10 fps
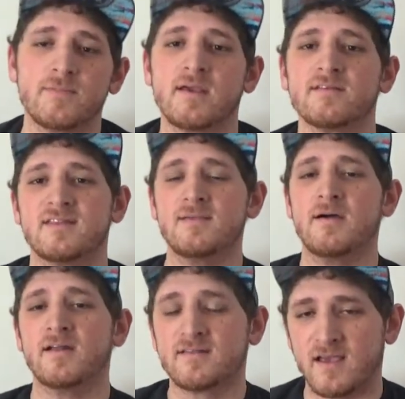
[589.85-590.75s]
because of the
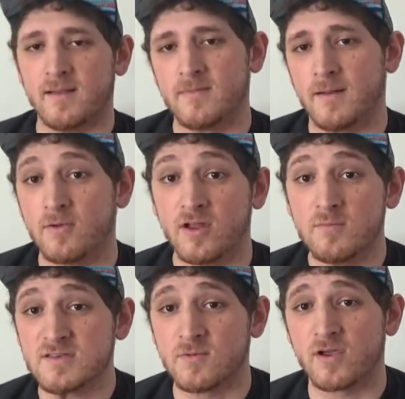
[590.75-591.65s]
amount of time that I'm going to
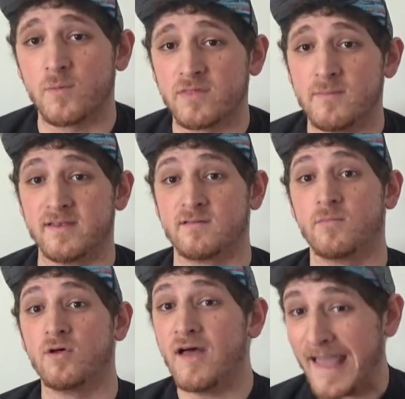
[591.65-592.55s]
be smoking with the mason
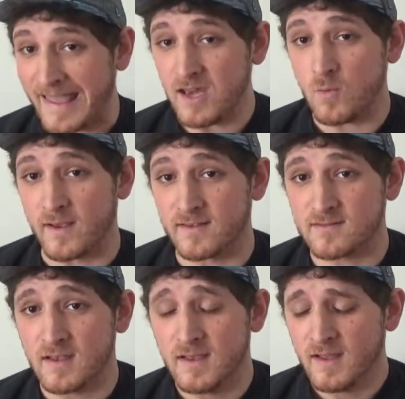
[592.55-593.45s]
bowl anyways.